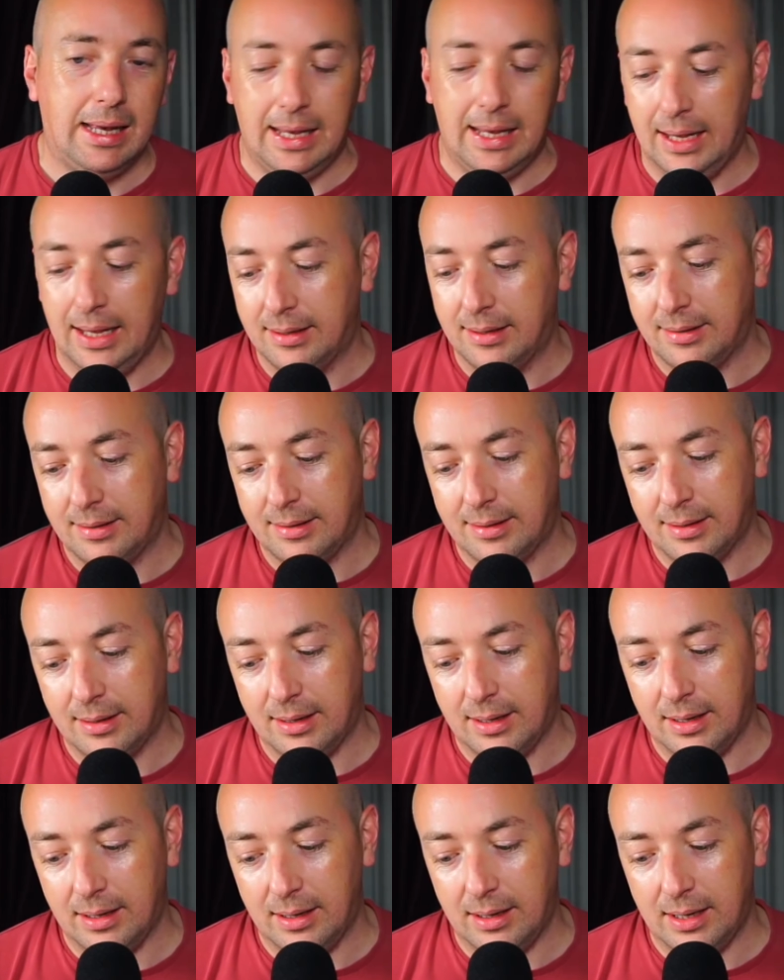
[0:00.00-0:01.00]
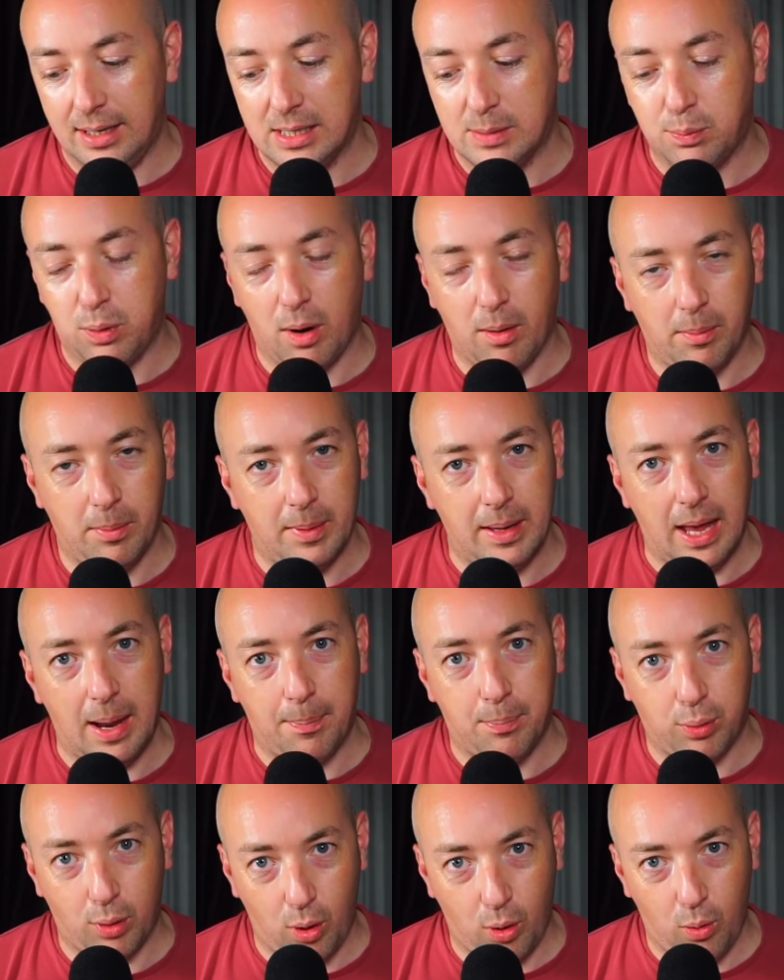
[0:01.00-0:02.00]
it is probably a
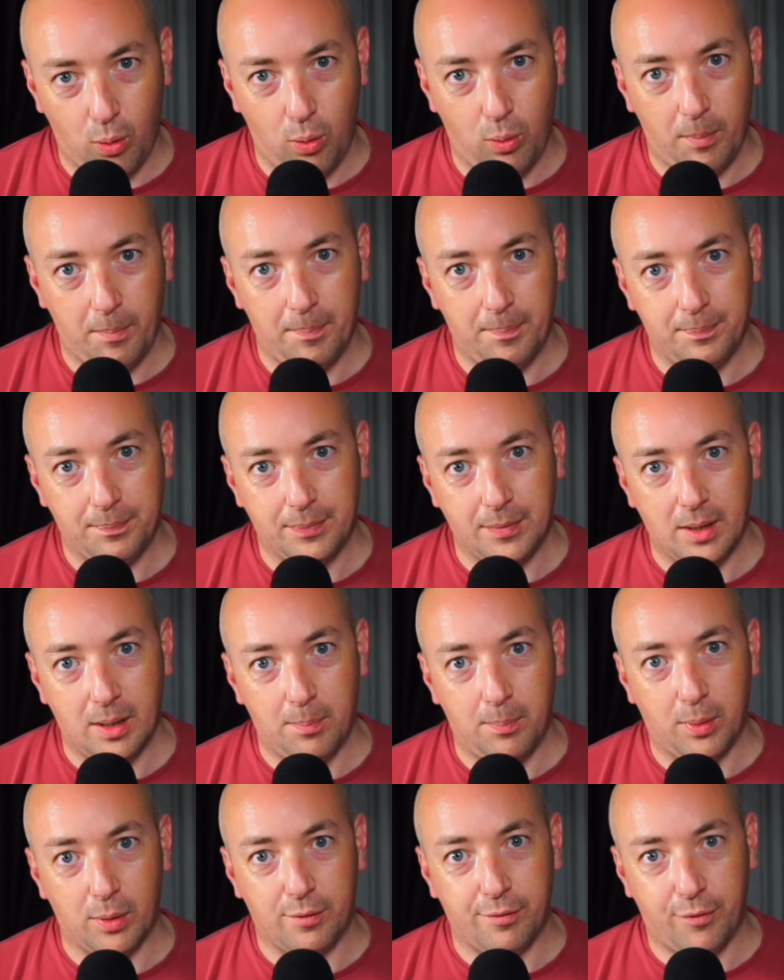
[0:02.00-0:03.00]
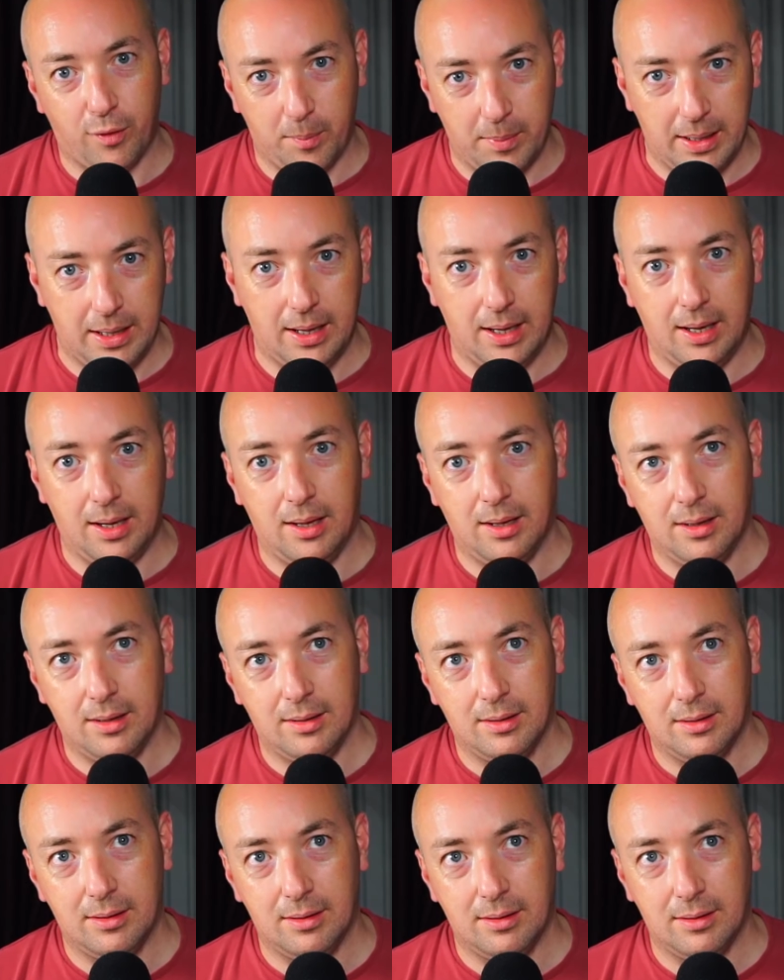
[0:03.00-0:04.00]
pro, but for me,
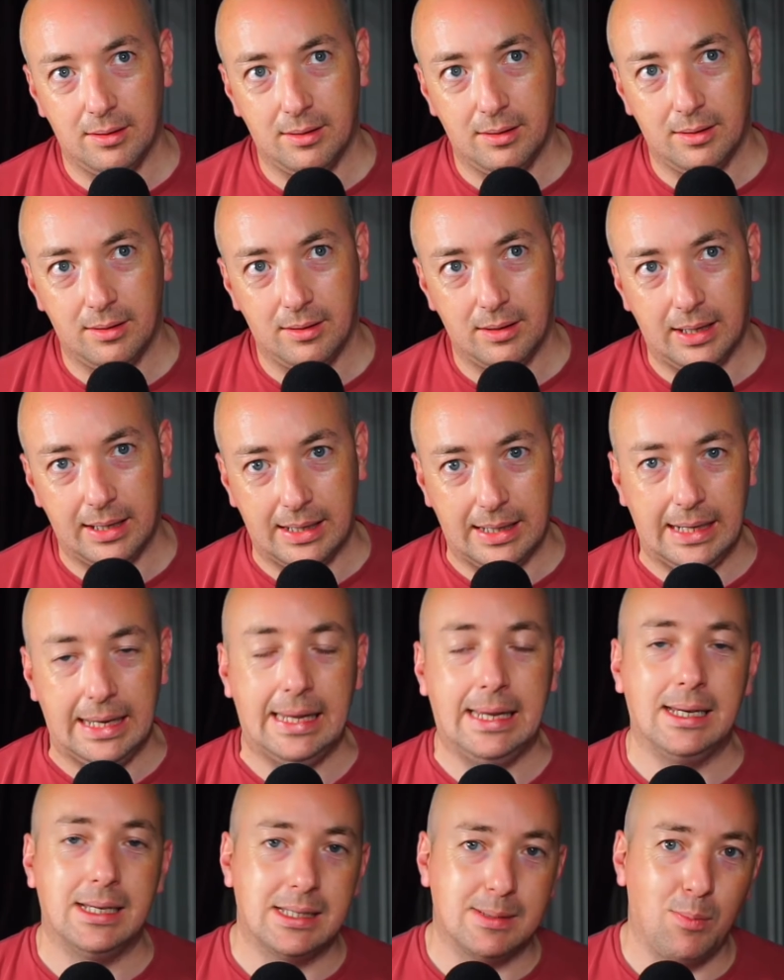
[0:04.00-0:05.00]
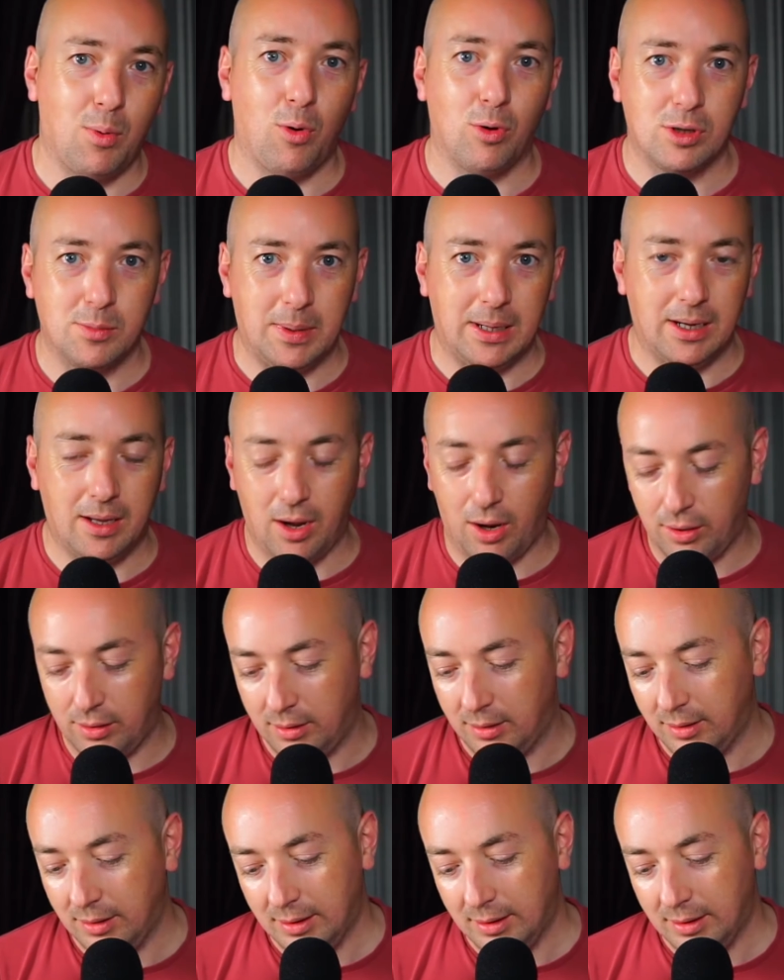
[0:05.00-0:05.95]
it leans more to being a con.